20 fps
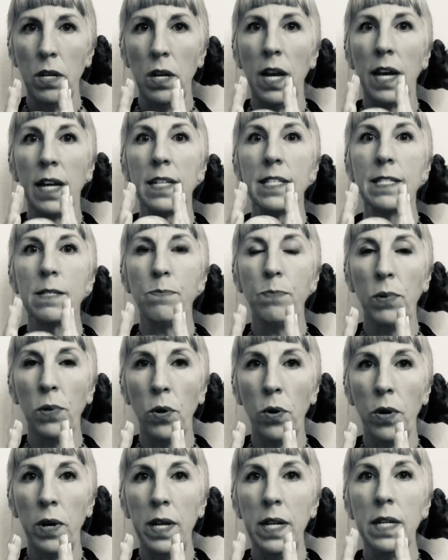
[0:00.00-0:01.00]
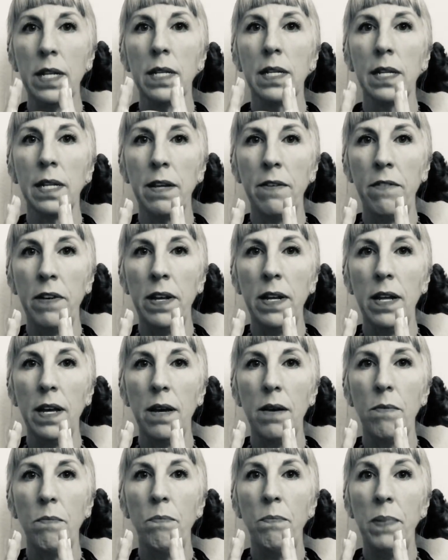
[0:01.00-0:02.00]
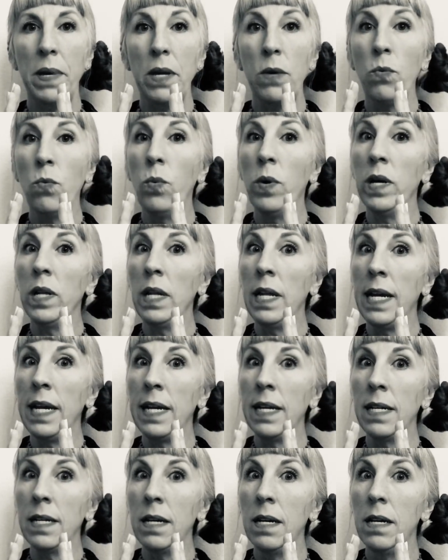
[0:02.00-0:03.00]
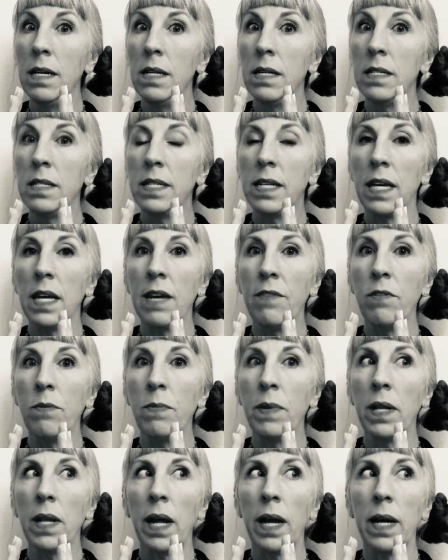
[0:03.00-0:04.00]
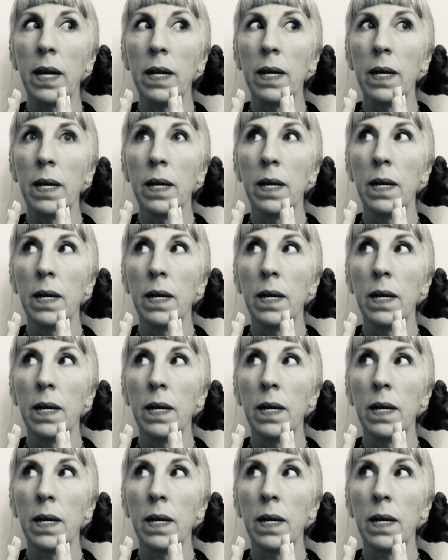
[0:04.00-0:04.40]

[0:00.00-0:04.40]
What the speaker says: explore it, live it, be willing to even be like,